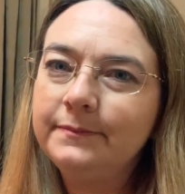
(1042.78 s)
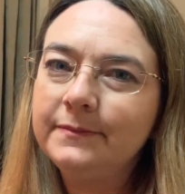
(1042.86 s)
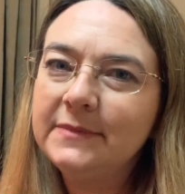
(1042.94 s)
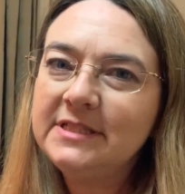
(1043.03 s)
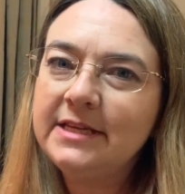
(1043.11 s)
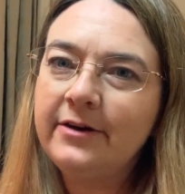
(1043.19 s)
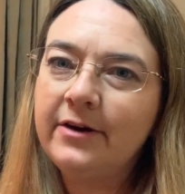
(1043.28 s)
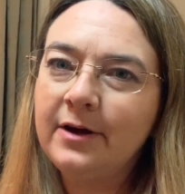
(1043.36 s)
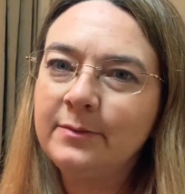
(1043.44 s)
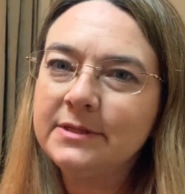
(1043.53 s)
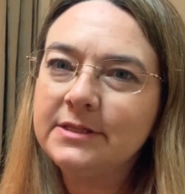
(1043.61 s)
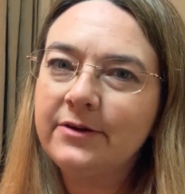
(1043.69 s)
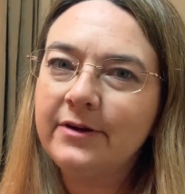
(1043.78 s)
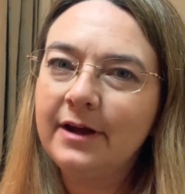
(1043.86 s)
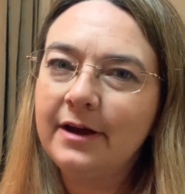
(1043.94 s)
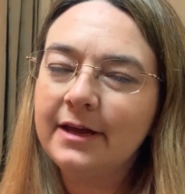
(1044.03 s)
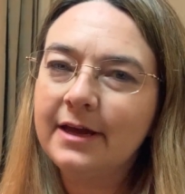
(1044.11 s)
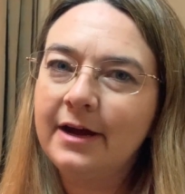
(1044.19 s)
Sarah, I'm sorry,
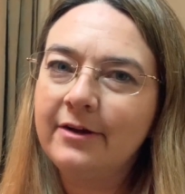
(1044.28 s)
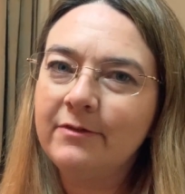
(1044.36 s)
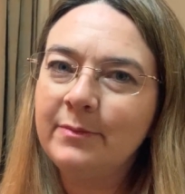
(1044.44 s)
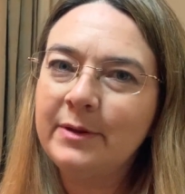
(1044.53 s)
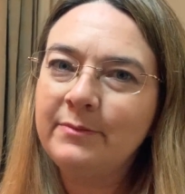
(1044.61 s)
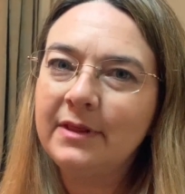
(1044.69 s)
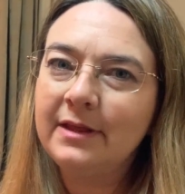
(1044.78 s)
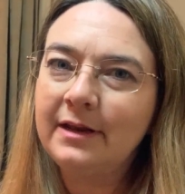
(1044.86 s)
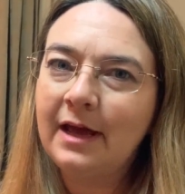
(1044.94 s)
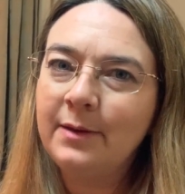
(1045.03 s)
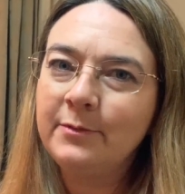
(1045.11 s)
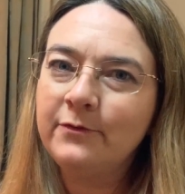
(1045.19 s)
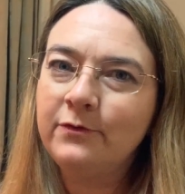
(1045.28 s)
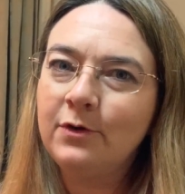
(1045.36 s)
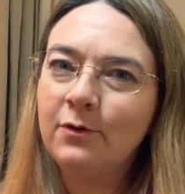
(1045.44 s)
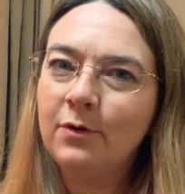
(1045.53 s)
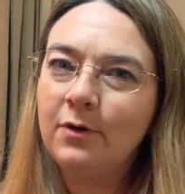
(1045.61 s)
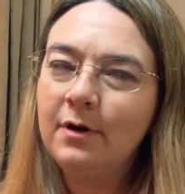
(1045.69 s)
I can't remember the name of
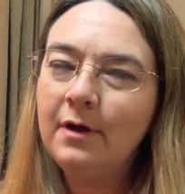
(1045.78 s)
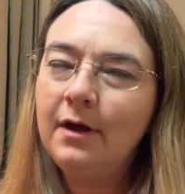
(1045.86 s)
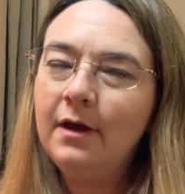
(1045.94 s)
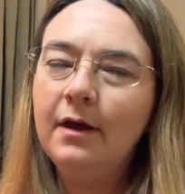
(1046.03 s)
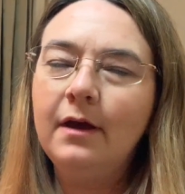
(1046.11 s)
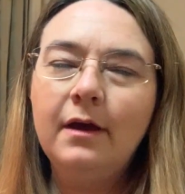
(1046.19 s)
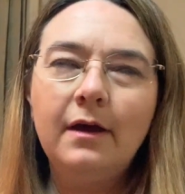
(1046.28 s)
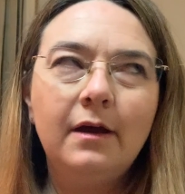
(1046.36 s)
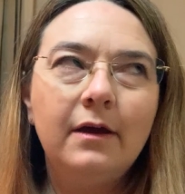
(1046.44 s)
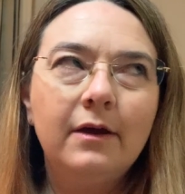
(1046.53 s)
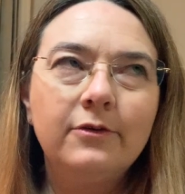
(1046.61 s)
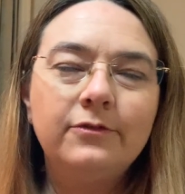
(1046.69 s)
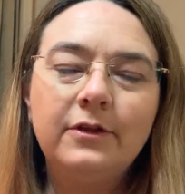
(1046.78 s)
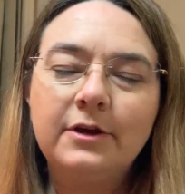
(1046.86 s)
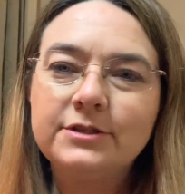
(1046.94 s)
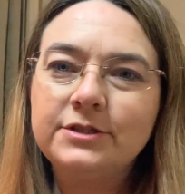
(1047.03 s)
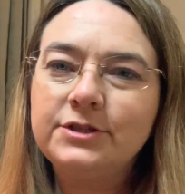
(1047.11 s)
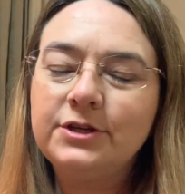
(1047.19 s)
your
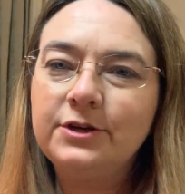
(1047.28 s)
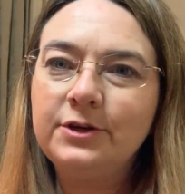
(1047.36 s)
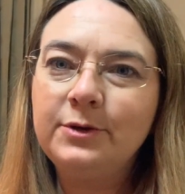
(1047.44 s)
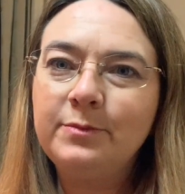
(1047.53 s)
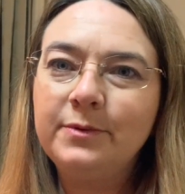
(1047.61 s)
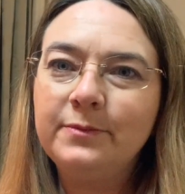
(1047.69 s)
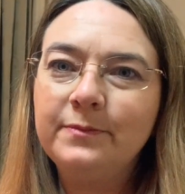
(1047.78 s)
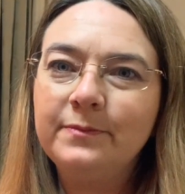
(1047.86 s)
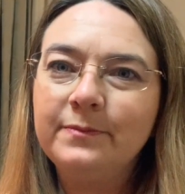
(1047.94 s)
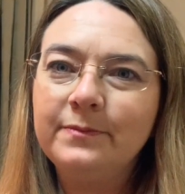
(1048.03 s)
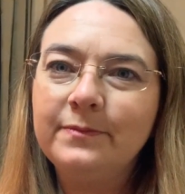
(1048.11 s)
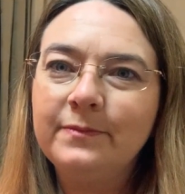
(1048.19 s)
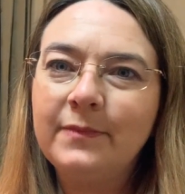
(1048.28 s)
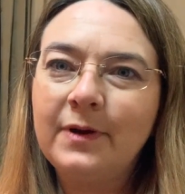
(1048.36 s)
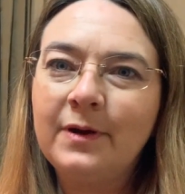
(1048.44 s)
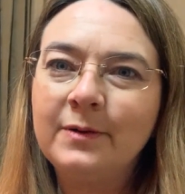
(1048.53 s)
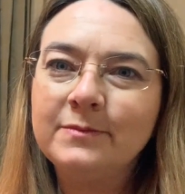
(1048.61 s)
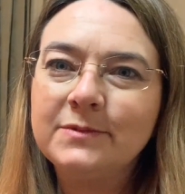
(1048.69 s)
Flosstube.
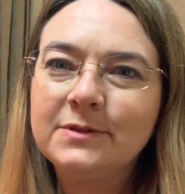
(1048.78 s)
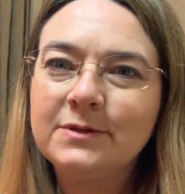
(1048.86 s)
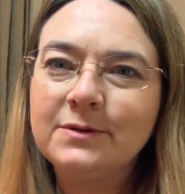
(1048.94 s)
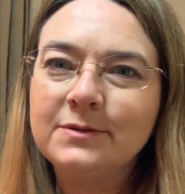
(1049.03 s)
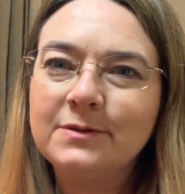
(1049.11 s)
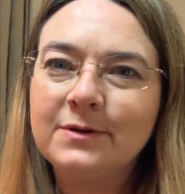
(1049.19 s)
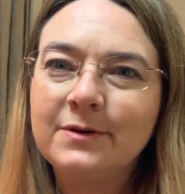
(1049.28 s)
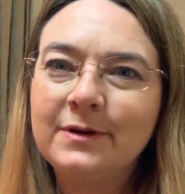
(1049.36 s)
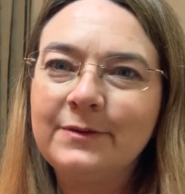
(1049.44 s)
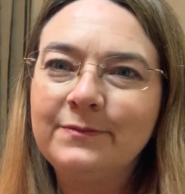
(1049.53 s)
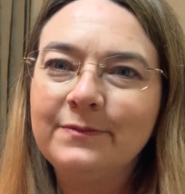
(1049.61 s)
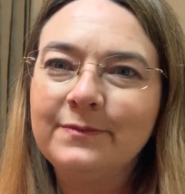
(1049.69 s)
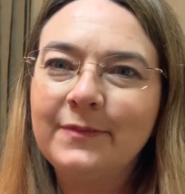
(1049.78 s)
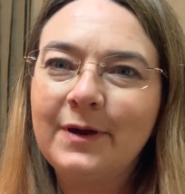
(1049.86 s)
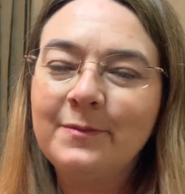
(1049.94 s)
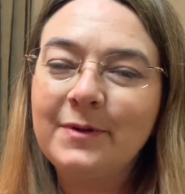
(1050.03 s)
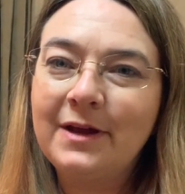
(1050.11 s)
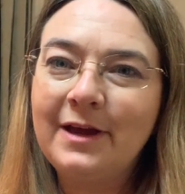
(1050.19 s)
I'm so sorry.
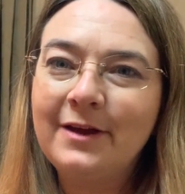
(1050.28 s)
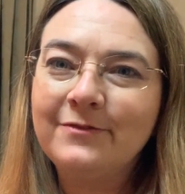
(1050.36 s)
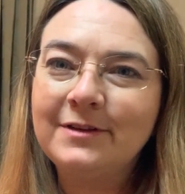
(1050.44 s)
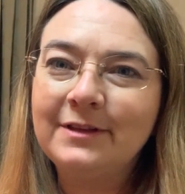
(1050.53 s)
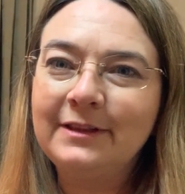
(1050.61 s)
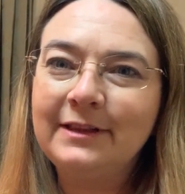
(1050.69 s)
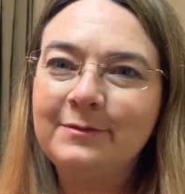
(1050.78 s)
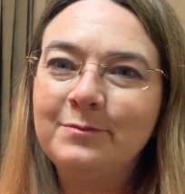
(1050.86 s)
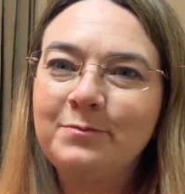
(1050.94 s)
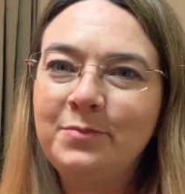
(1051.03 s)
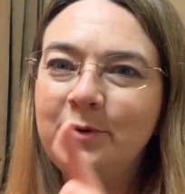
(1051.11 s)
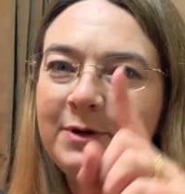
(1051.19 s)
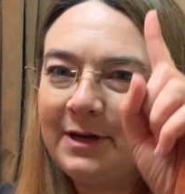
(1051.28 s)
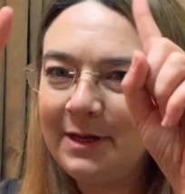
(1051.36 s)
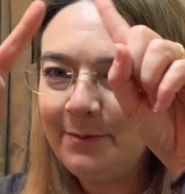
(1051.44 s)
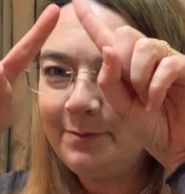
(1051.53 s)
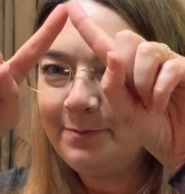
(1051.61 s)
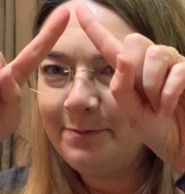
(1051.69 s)
I'm going to have to put it
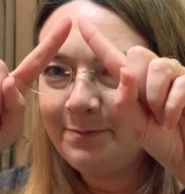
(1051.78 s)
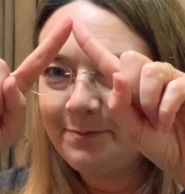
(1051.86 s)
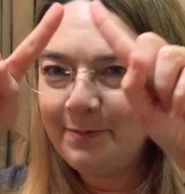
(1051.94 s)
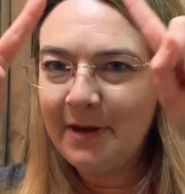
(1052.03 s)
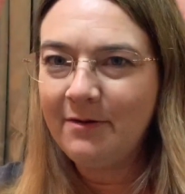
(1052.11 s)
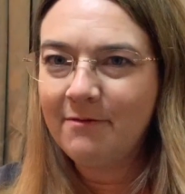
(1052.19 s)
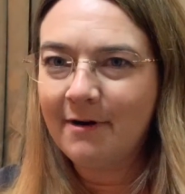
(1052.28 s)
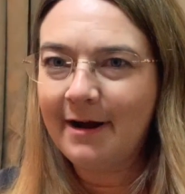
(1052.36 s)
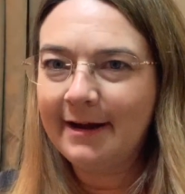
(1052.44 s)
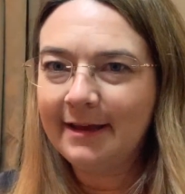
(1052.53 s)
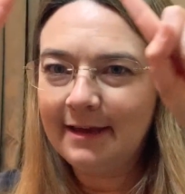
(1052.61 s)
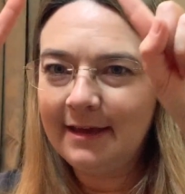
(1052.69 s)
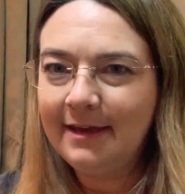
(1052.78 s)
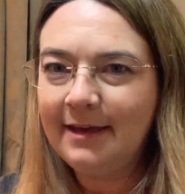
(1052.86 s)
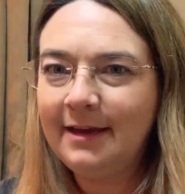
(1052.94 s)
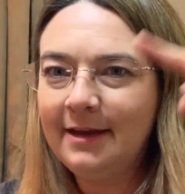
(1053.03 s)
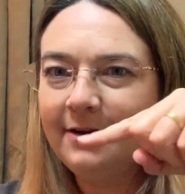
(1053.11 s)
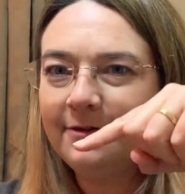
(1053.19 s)
in big writing
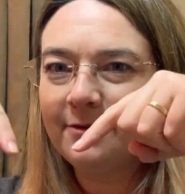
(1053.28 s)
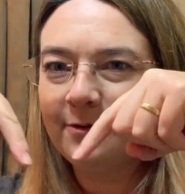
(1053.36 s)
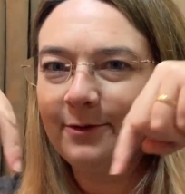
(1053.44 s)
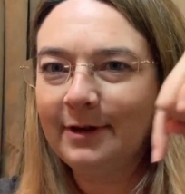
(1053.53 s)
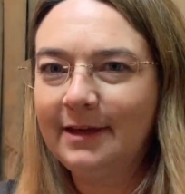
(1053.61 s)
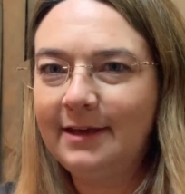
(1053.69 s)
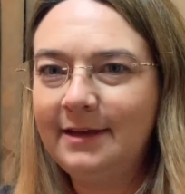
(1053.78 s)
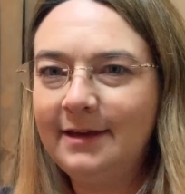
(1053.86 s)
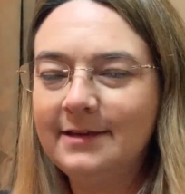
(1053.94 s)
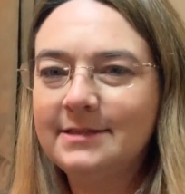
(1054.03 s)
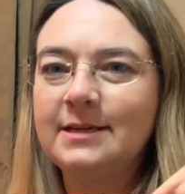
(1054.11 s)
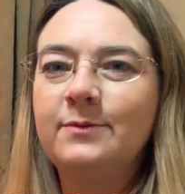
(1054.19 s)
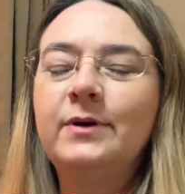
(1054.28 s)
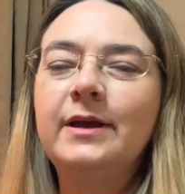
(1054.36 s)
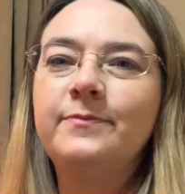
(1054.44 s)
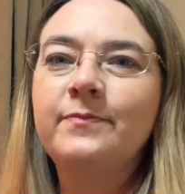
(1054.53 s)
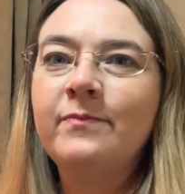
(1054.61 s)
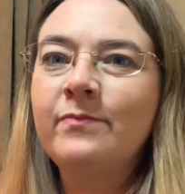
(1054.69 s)
here or here
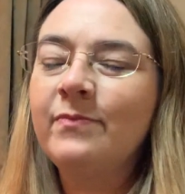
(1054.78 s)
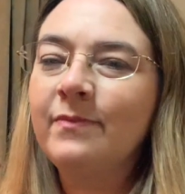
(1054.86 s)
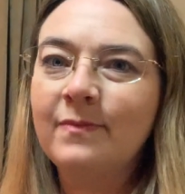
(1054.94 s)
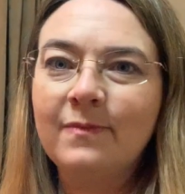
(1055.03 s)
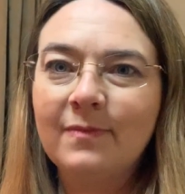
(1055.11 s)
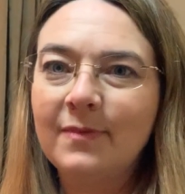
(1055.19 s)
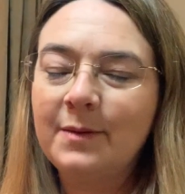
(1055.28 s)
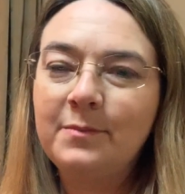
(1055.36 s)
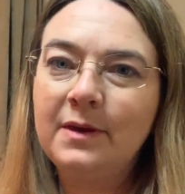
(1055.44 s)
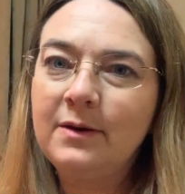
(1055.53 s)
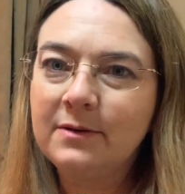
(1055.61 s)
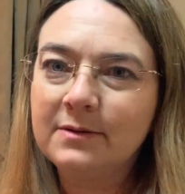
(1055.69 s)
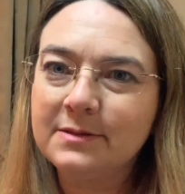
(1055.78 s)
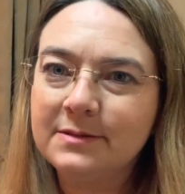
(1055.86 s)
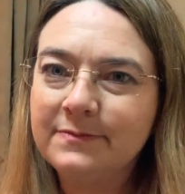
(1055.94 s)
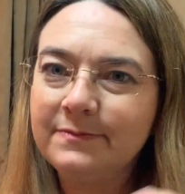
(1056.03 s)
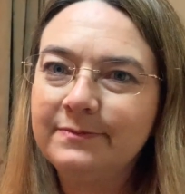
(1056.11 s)
somewhere, because